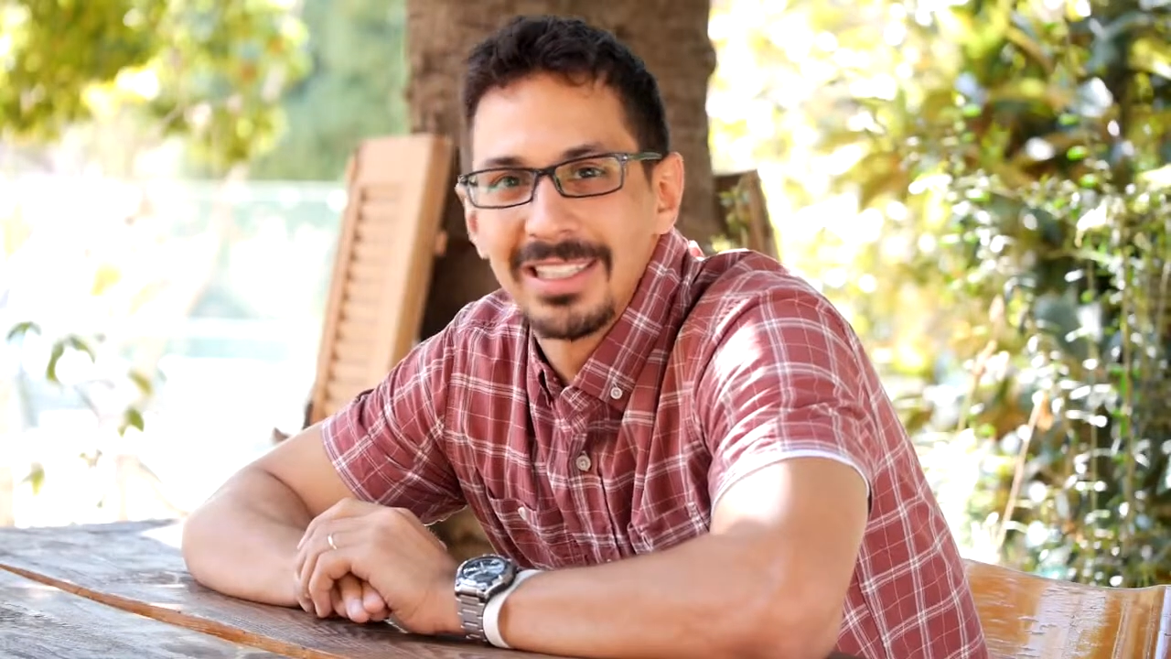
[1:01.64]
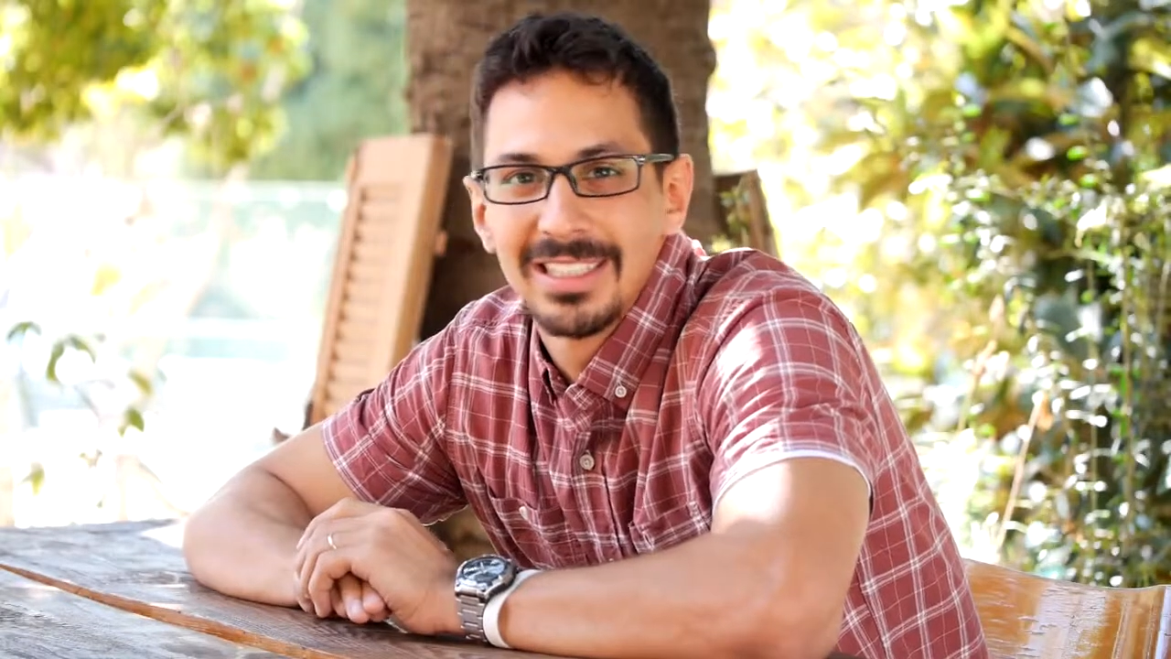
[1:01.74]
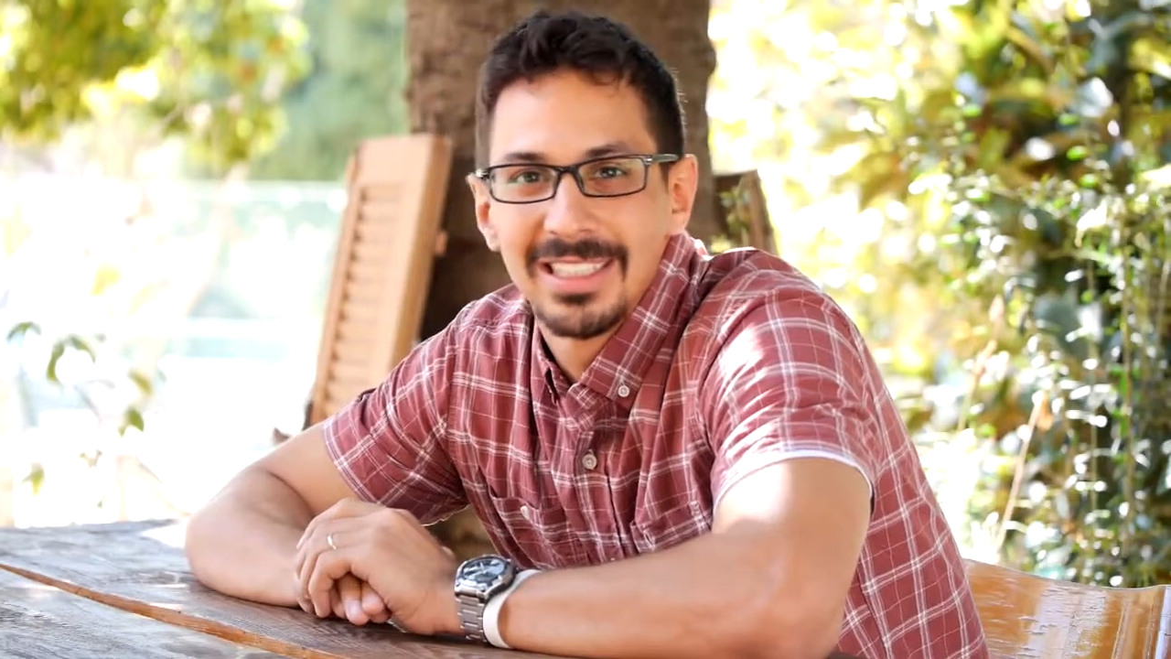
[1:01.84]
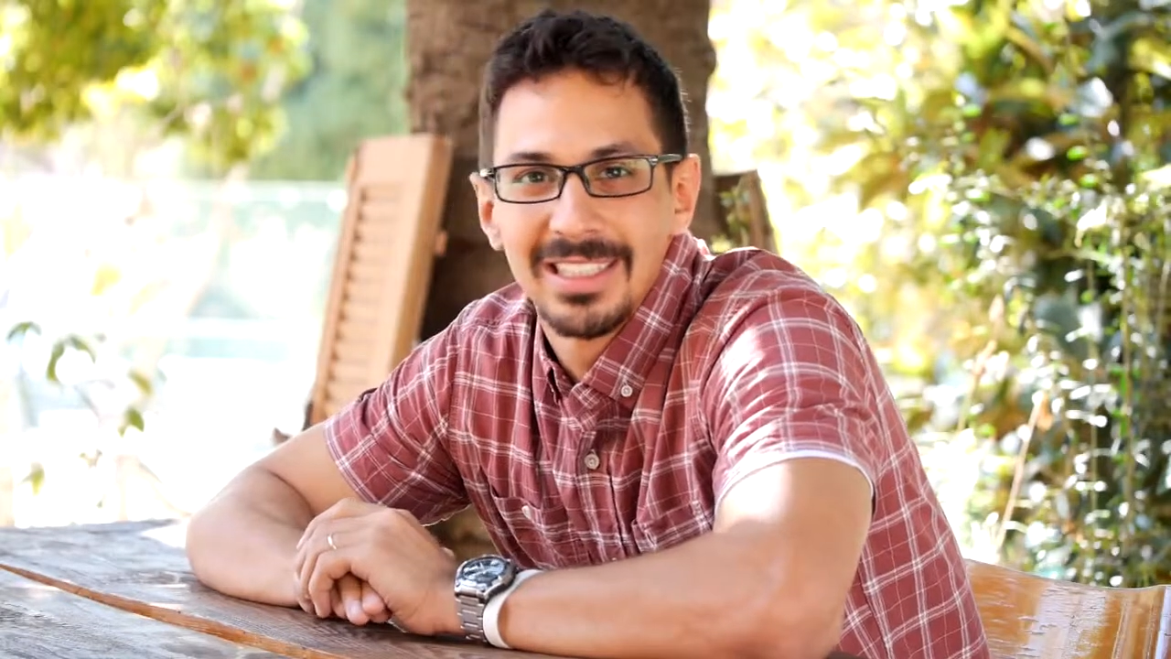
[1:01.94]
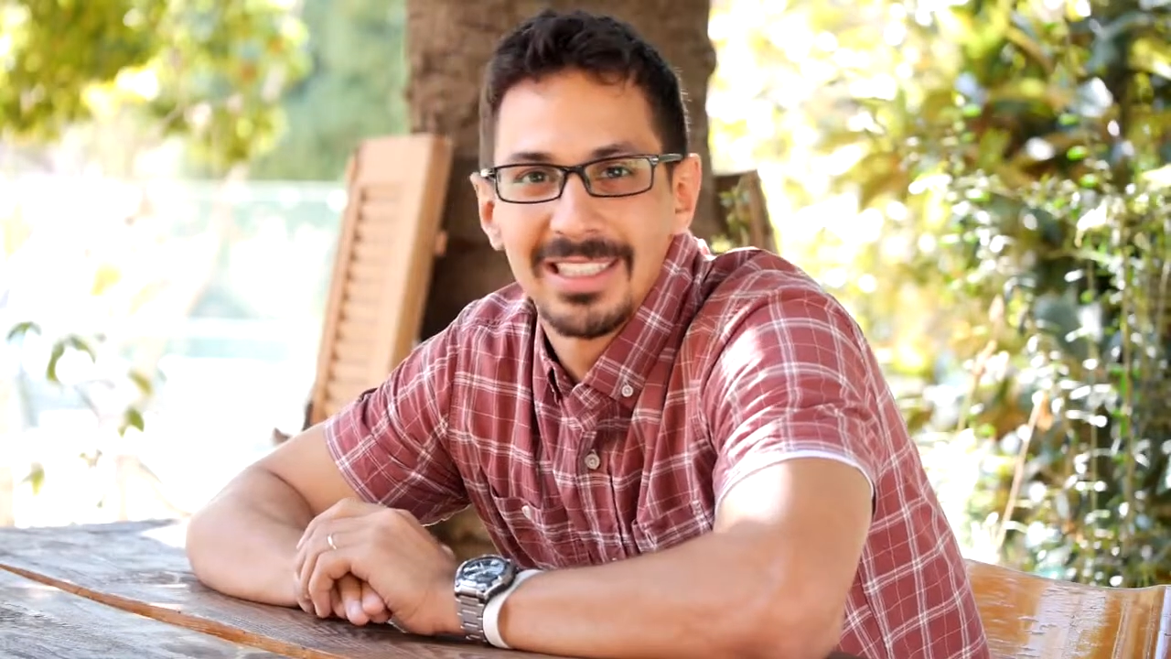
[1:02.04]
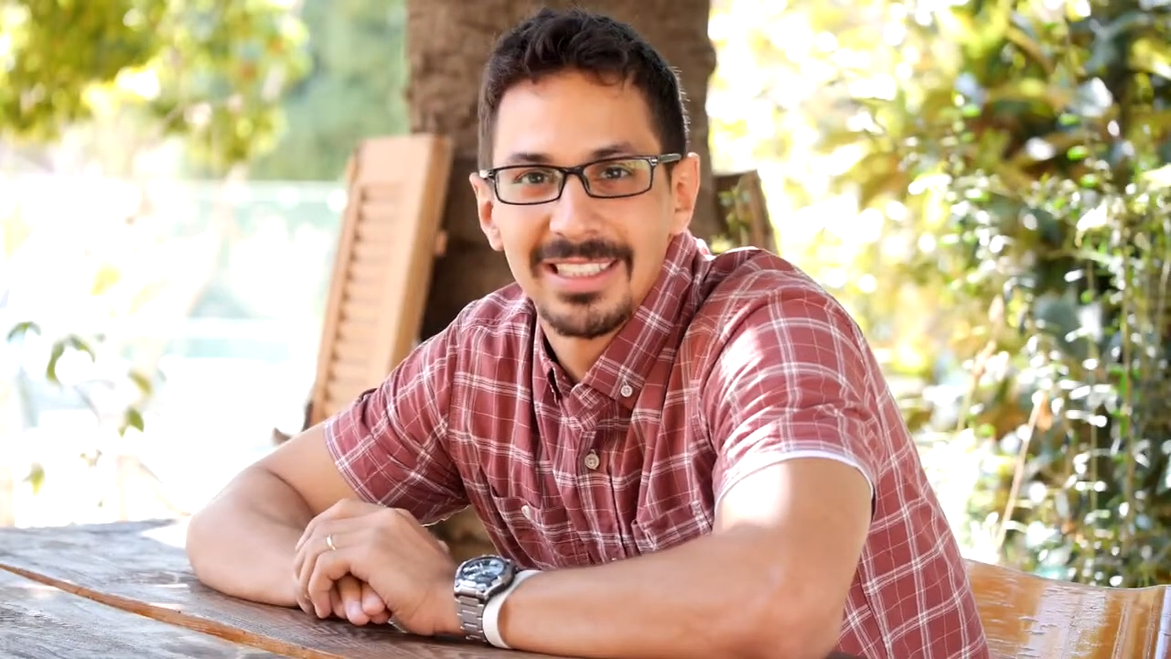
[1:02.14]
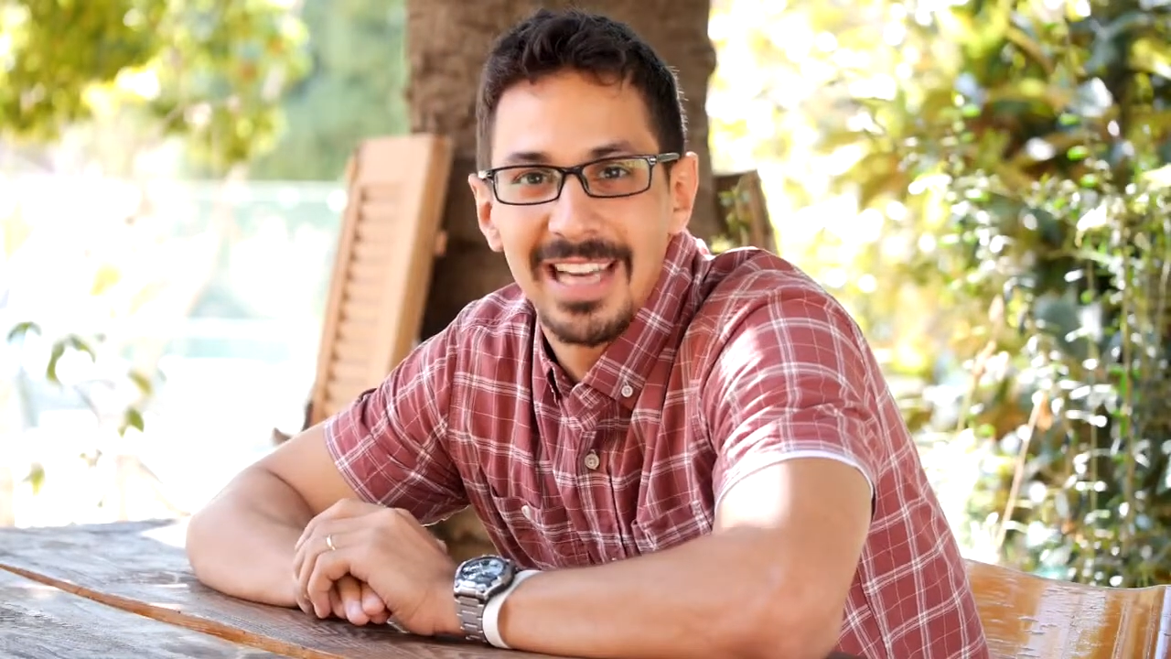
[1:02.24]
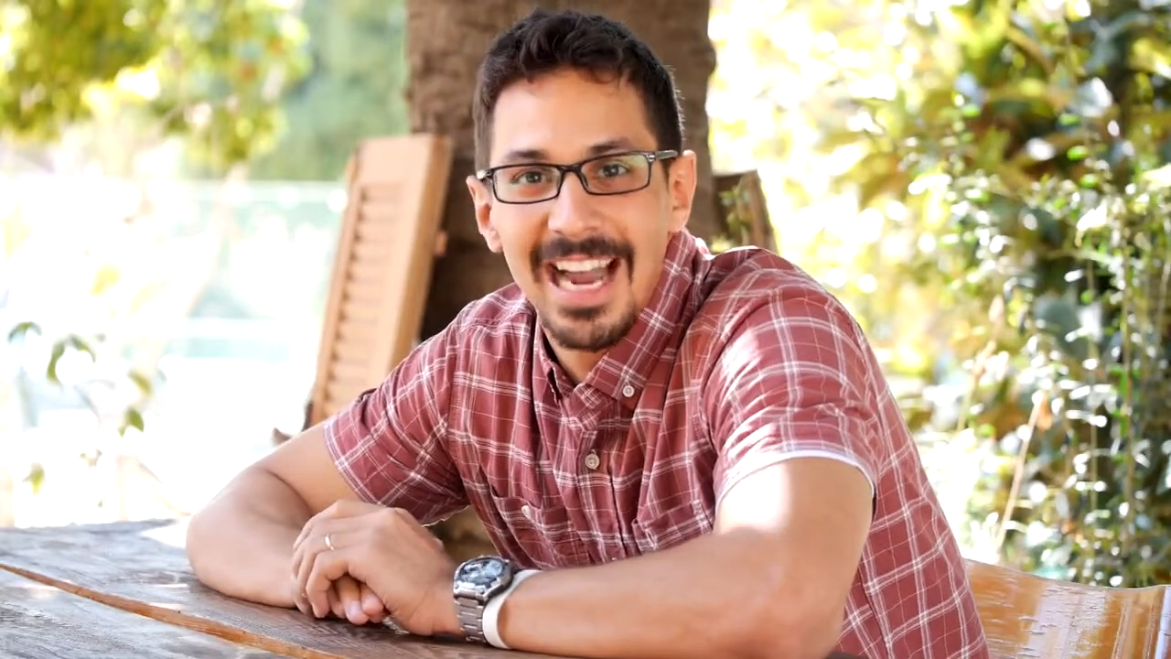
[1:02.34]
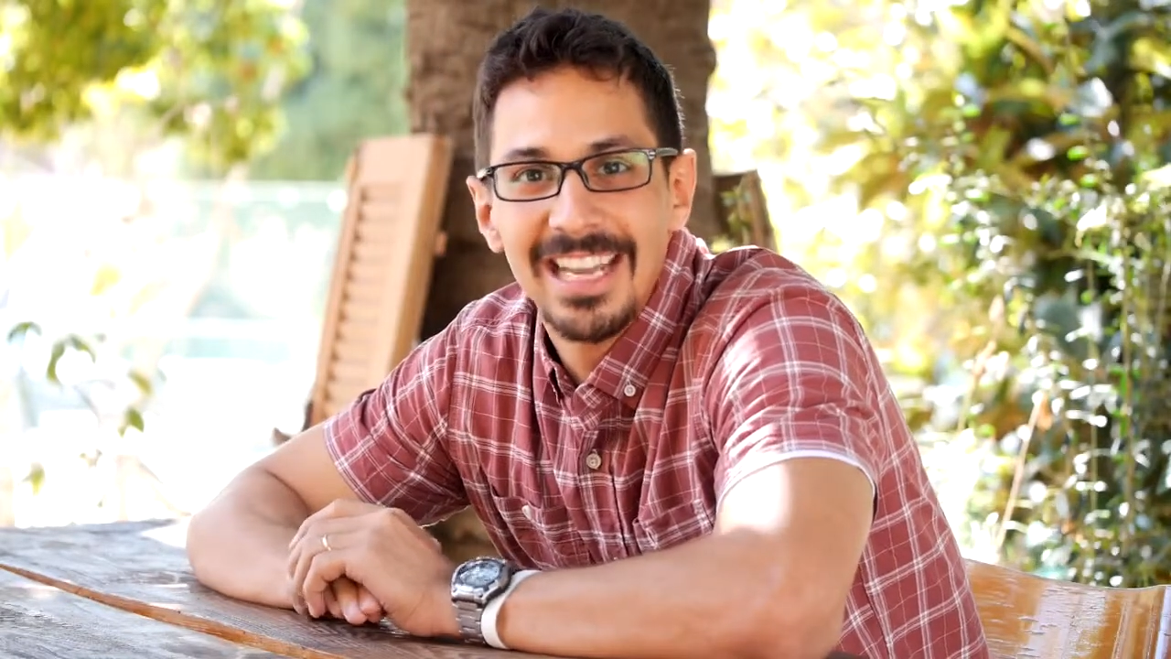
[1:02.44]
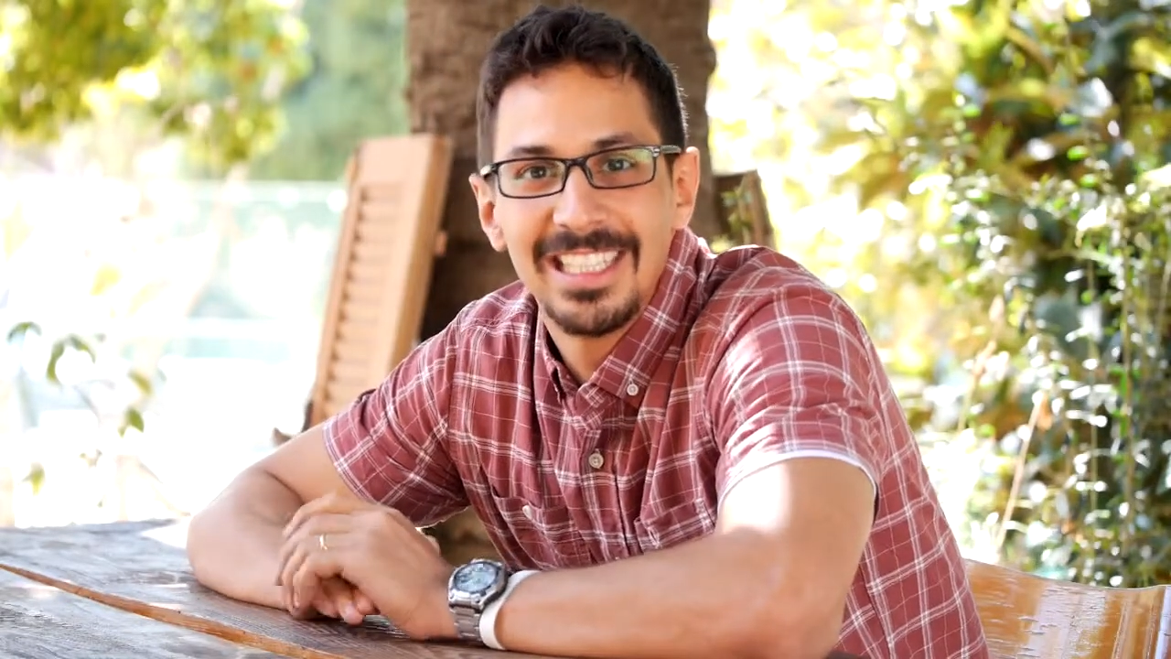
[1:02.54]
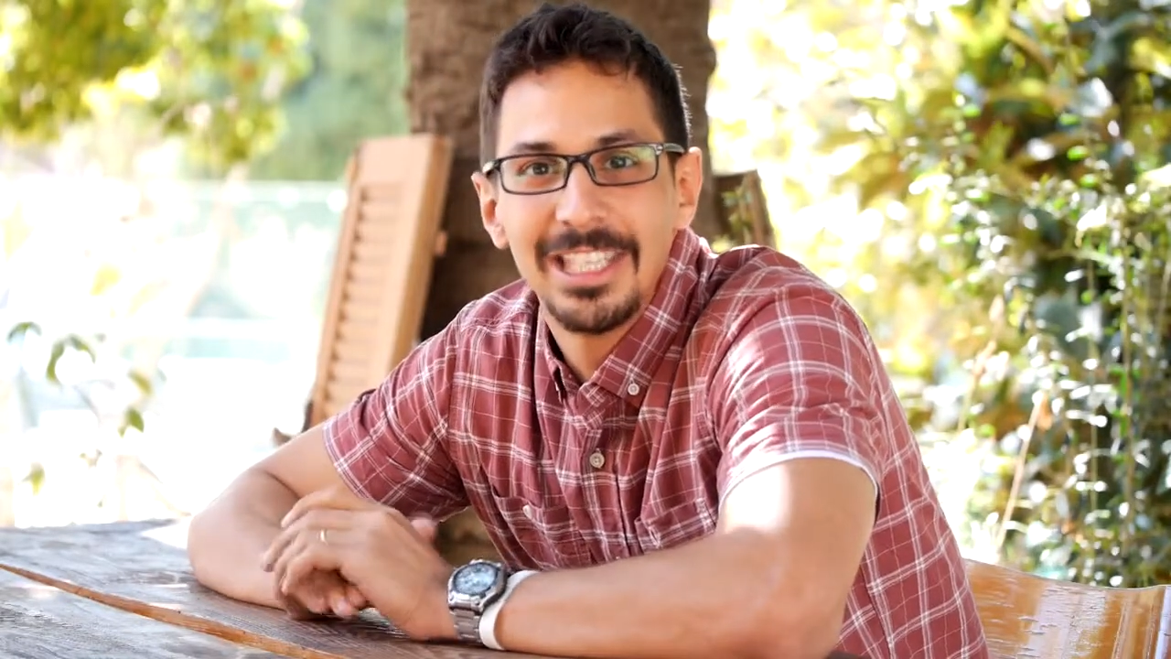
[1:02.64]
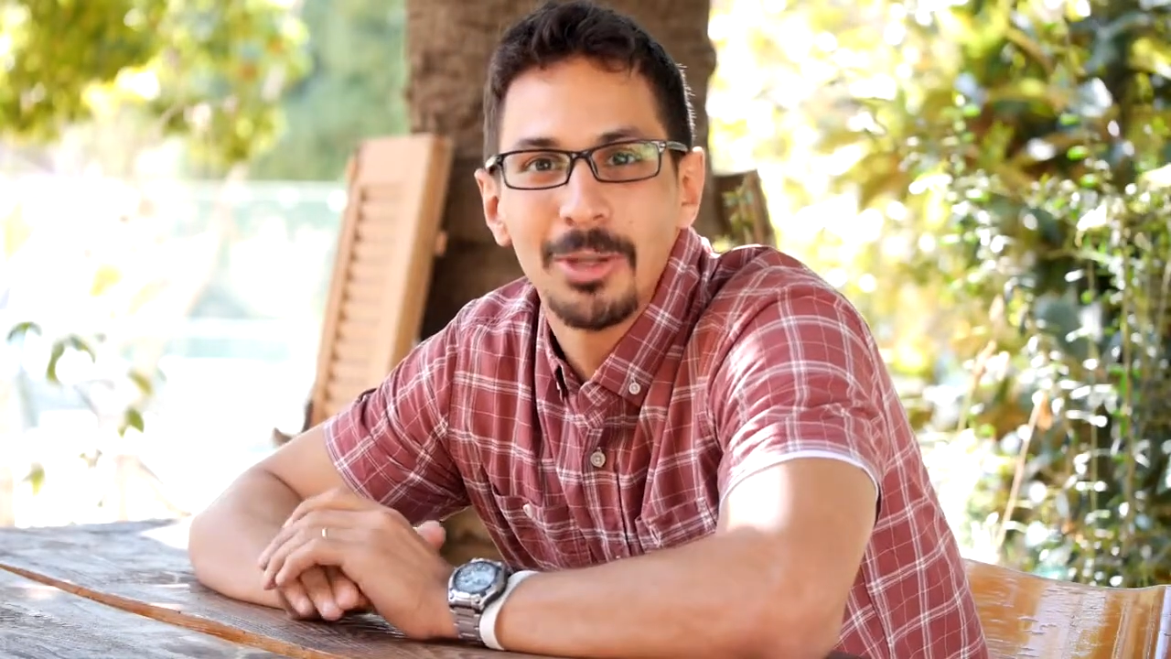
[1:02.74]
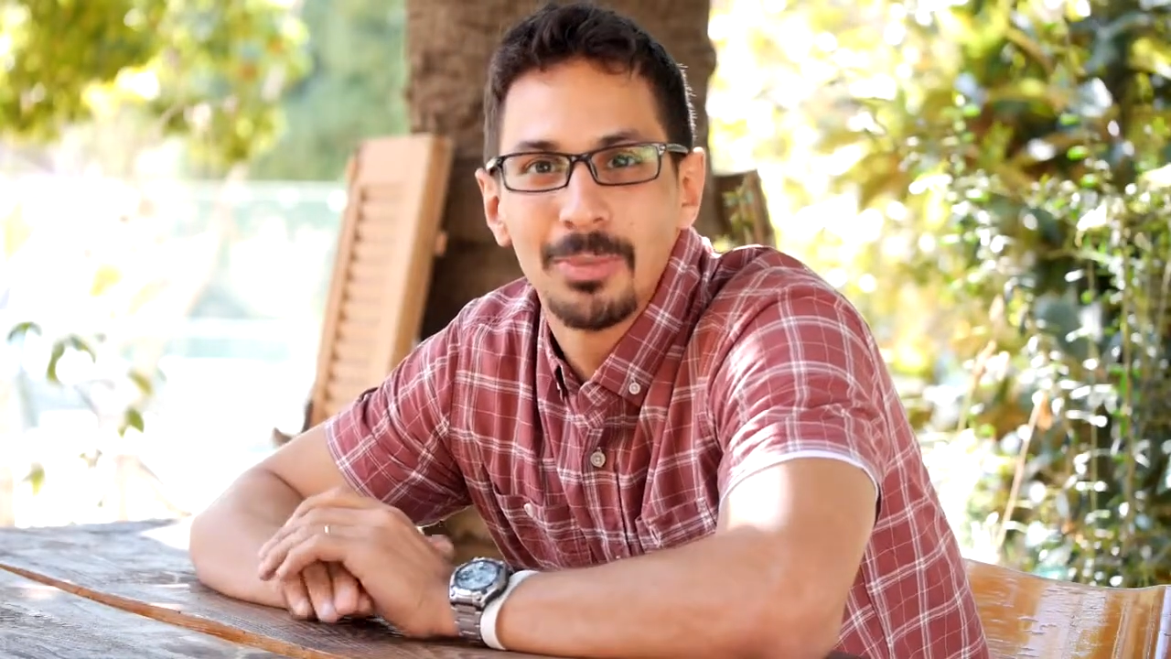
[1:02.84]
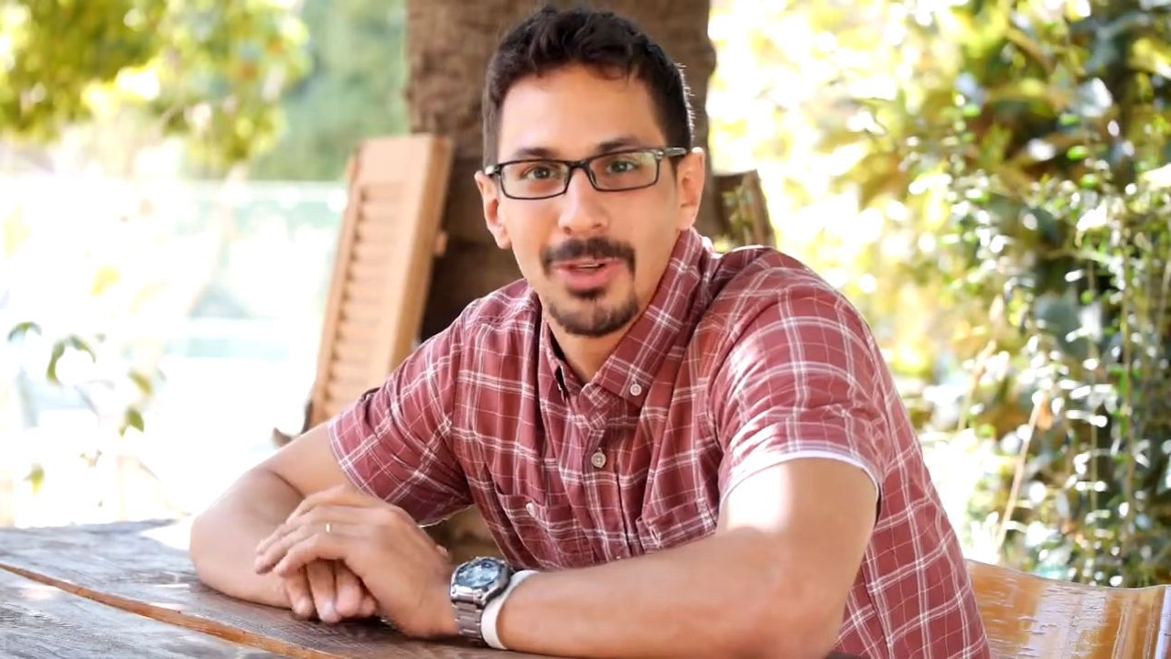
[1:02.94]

is an ideal